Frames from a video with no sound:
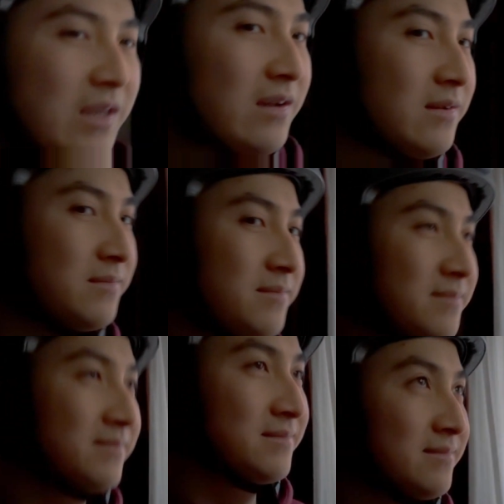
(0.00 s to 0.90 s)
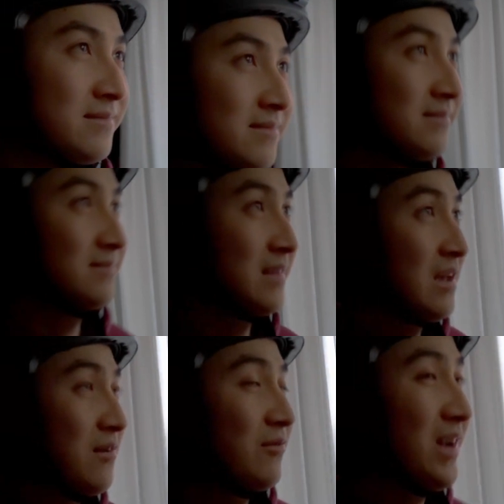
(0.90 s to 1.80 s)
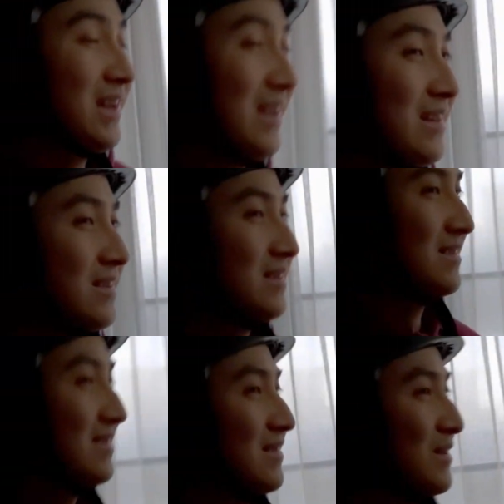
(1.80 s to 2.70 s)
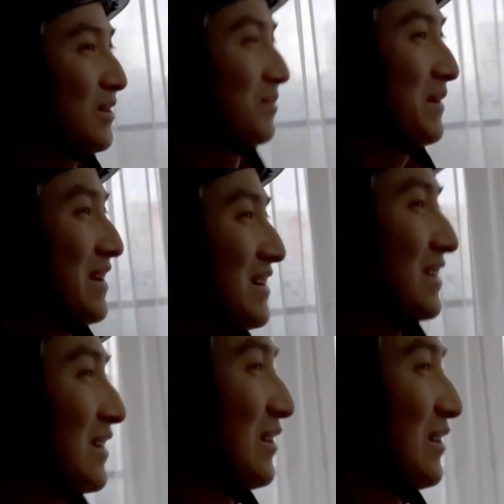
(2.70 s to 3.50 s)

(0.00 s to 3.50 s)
Yeah, I know, it looks super silly, but it all